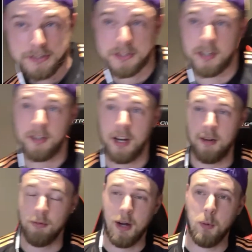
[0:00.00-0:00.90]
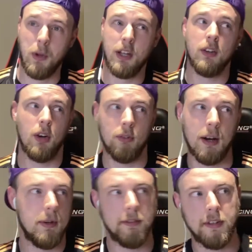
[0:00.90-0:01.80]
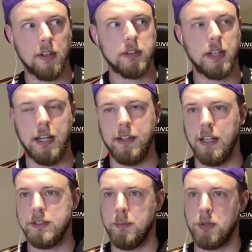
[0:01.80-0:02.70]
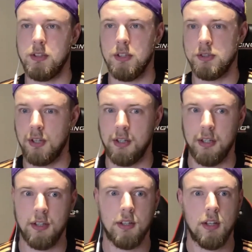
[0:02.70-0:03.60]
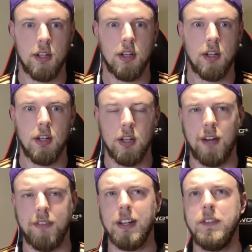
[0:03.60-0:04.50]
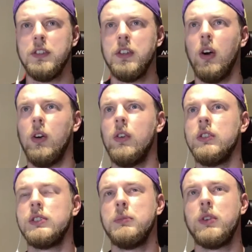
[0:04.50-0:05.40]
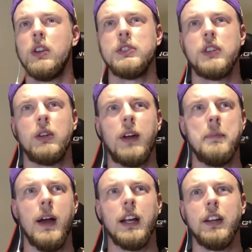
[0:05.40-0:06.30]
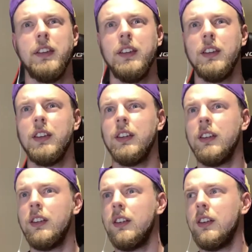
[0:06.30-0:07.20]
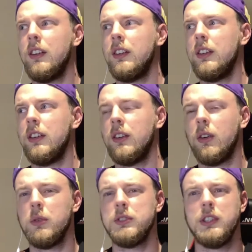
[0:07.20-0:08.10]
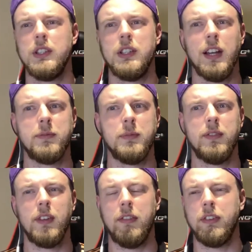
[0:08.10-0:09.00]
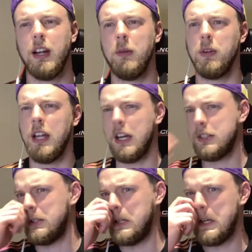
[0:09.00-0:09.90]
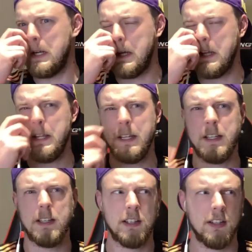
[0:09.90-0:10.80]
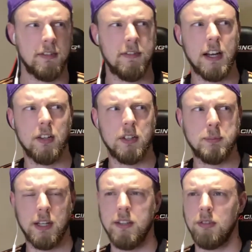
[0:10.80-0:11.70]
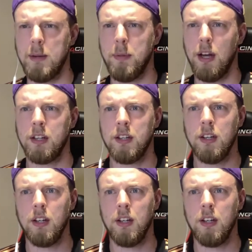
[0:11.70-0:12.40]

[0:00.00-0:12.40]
started at right wing or right midfield, and then Zambrotta started. Zambrotta started right back, I think, or was he left mid? I forget what he actually. I think in the final he played right back,